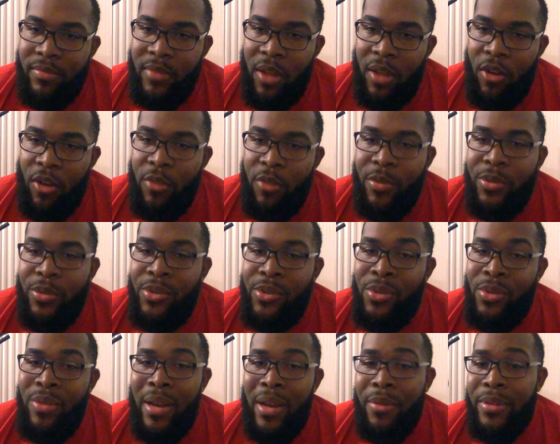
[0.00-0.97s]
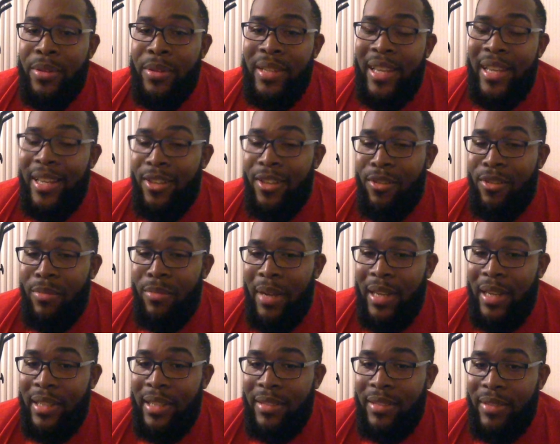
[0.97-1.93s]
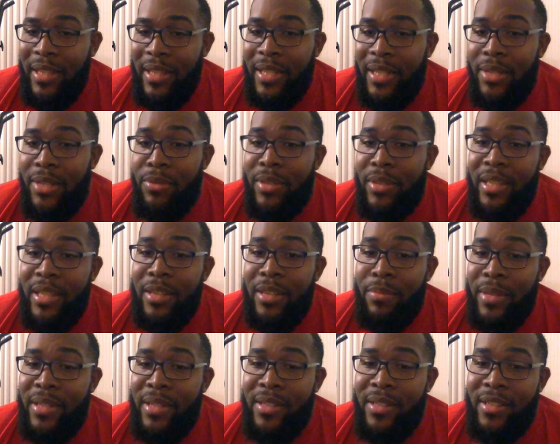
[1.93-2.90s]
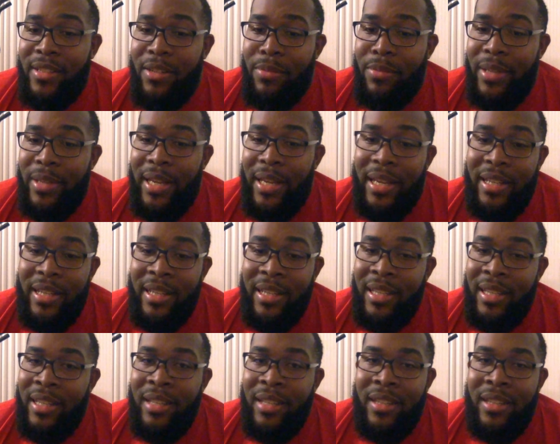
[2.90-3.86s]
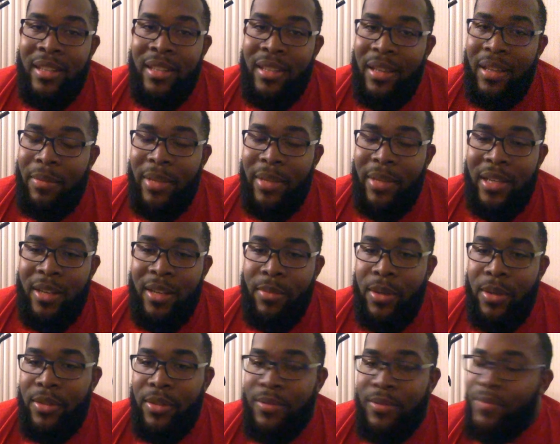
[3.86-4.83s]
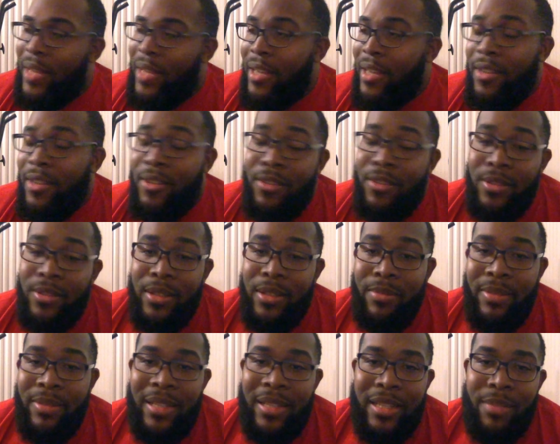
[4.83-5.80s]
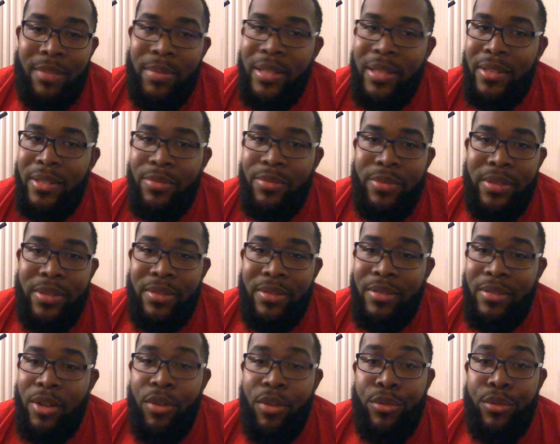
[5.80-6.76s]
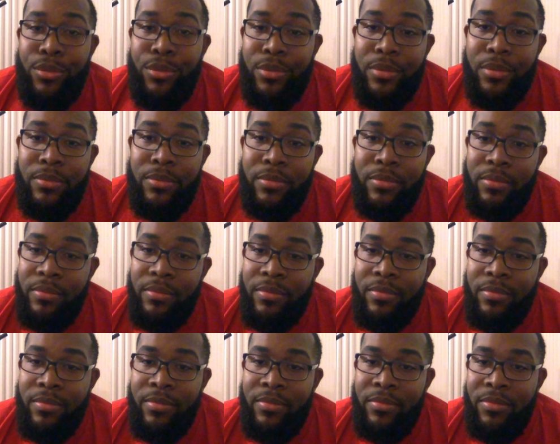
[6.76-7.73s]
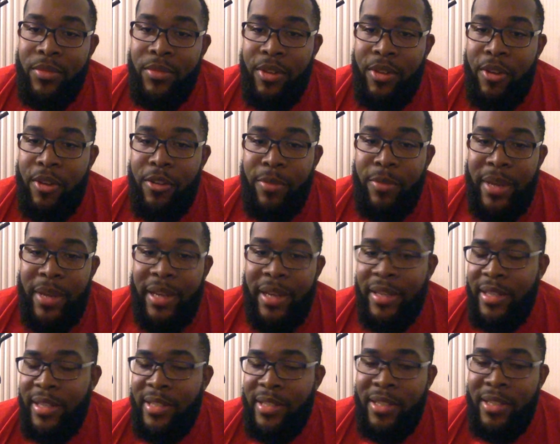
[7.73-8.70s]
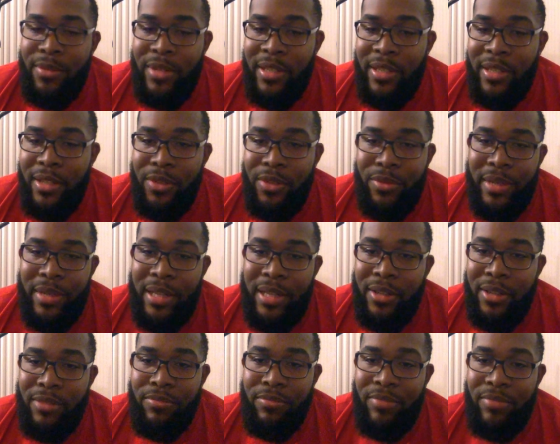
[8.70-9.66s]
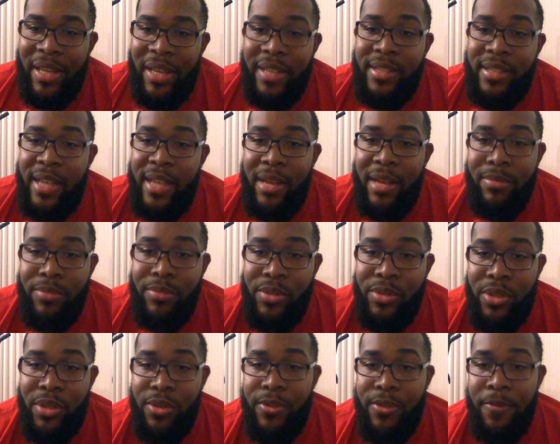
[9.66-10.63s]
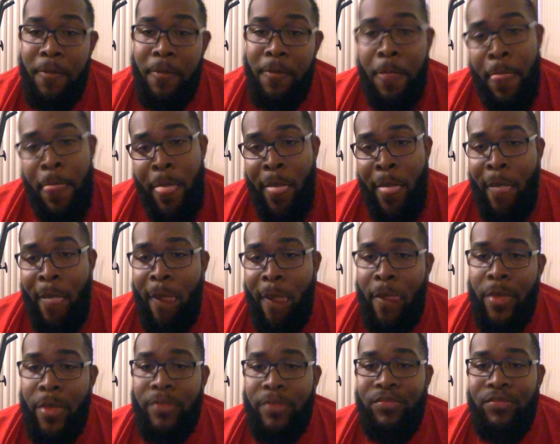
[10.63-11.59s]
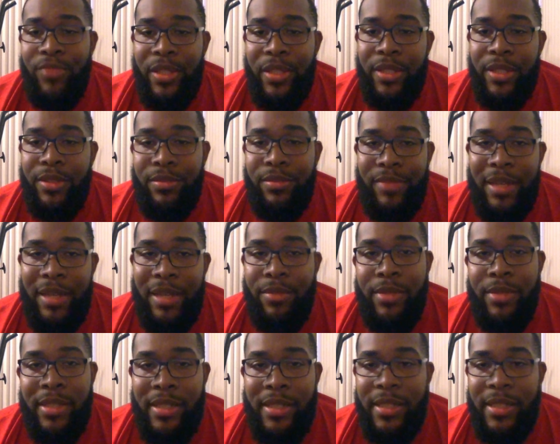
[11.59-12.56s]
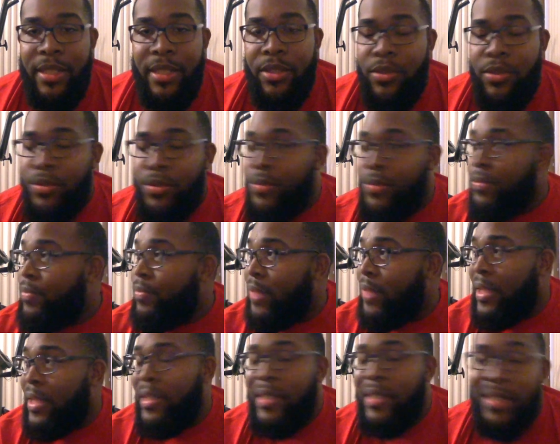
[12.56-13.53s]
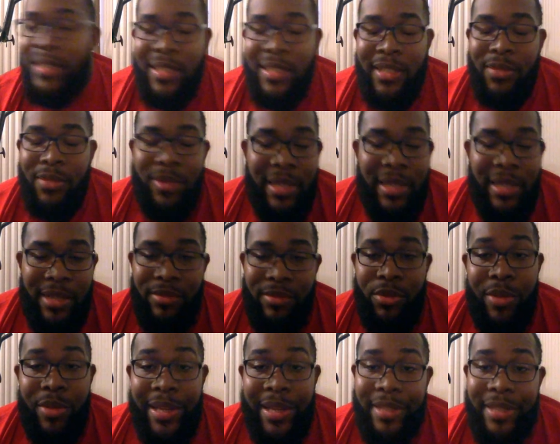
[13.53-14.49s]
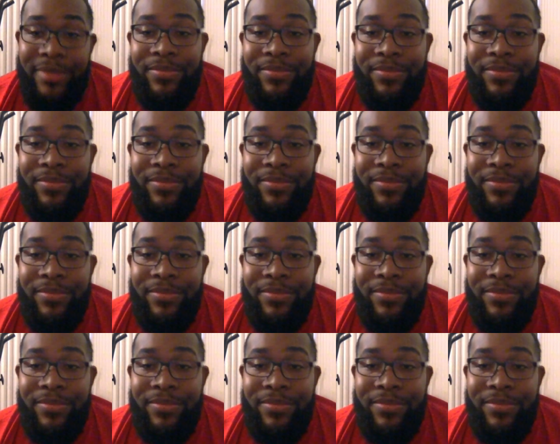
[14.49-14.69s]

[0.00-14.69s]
Almost 2 hours can't go by and you think a pizza's going to be hot. I'm like, come on. I called them. Like, the pizza was cold. Called back and they sent another one out ASAP. So, that wasn't an issue. They sent another one out quick.